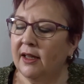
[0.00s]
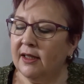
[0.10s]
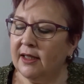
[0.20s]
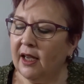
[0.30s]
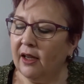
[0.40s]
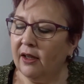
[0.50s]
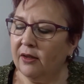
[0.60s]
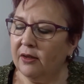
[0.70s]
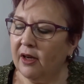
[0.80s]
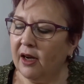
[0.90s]

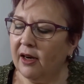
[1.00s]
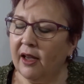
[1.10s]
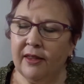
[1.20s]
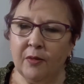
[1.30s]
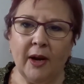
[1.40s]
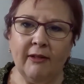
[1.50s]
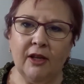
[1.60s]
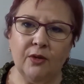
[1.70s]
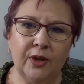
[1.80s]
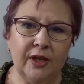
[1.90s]
So I'll either wear
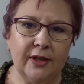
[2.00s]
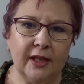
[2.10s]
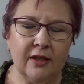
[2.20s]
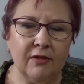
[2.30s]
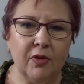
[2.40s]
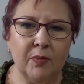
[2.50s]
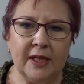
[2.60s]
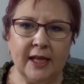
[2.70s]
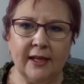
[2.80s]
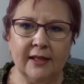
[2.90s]
it or use it as a room
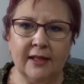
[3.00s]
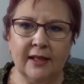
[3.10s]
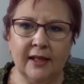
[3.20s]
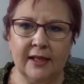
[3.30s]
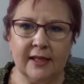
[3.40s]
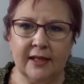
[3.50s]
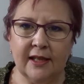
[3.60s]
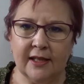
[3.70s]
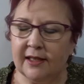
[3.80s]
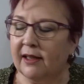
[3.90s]
scent.
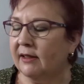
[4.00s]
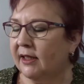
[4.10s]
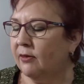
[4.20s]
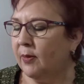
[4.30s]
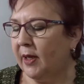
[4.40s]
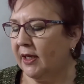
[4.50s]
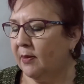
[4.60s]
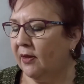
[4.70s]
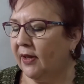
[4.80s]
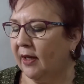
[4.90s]
It's nice, it
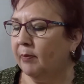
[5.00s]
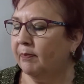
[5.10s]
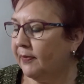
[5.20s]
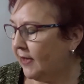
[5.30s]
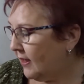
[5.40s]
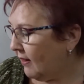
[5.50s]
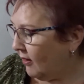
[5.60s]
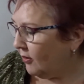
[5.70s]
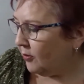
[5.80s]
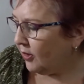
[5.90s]
reminds me of him.
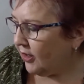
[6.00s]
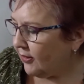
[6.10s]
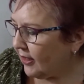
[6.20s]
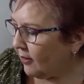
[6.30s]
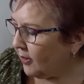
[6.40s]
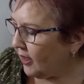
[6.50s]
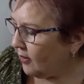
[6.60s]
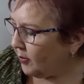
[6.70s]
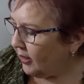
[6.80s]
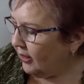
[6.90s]
So we'll use that one
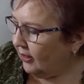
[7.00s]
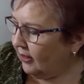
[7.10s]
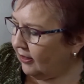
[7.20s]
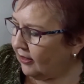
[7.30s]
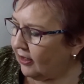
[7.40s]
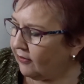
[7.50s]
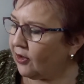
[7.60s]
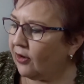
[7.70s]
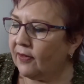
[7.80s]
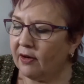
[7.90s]
up. Then I've
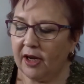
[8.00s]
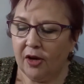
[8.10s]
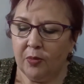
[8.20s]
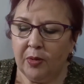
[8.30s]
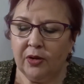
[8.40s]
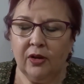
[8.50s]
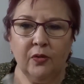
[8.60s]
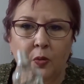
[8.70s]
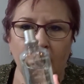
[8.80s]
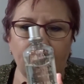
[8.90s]
got a very old bottle
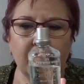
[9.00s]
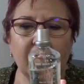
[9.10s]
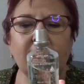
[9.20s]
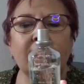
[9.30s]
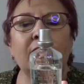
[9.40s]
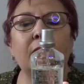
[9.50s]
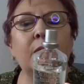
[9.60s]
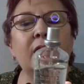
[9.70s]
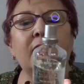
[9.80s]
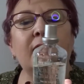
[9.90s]
of white musk,
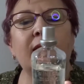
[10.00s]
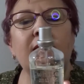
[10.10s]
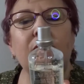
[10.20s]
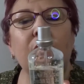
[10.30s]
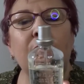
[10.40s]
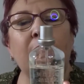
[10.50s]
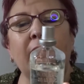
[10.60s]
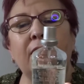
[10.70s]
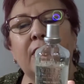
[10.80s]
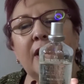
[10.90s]
which is, what,
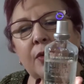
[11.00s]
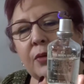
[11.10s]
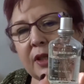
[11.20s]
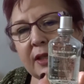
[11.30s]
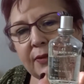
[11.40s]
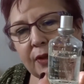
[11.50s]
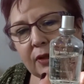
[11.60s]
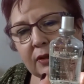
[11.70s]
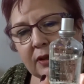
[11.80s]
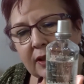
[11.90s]
about three quarters
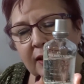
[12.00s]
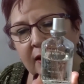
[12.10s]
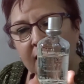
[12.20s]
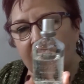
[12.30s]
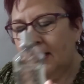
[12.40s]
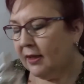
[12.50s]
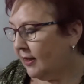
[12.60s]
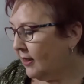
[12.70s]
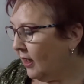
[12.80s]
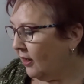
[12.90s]
full.
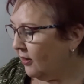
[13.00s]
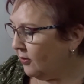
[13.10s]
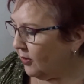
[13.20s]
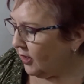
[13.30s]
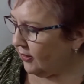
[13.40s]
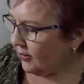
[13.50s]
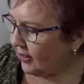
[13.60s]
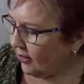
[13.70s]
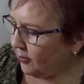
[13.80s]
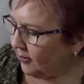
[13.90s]
So we'll use
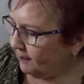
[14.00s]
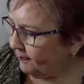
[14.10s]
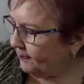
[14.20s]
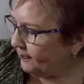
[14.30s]
that one.